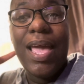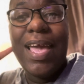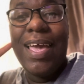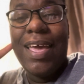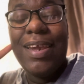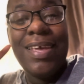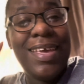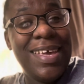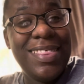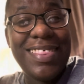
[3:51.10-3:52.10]
and
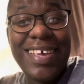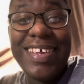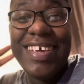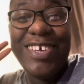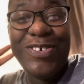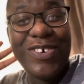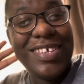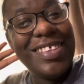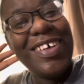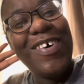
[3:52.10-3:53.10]
he said he enjoyed
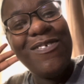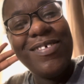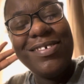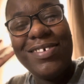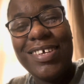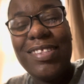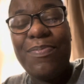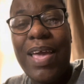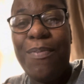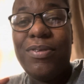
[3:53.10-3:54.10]
himself just to
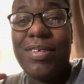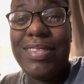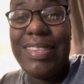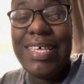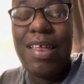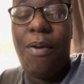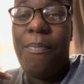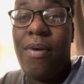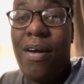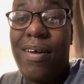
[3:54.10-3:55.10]
be able to sit
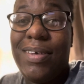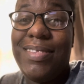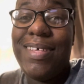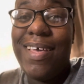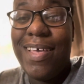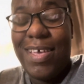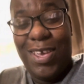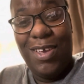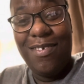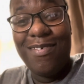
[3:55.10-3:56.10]
amongst
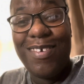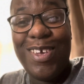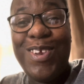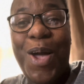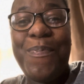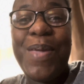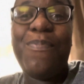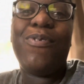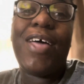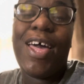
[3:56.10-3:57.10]
you know
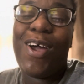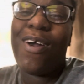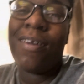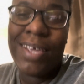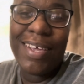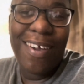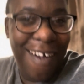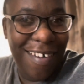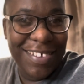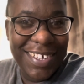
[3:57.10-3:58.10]
people that are in
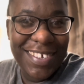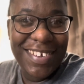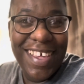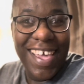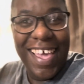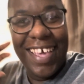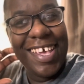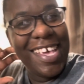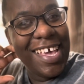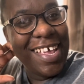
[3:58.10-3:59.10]
college
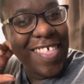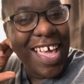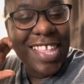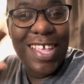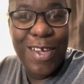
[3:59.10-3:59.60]
and they got to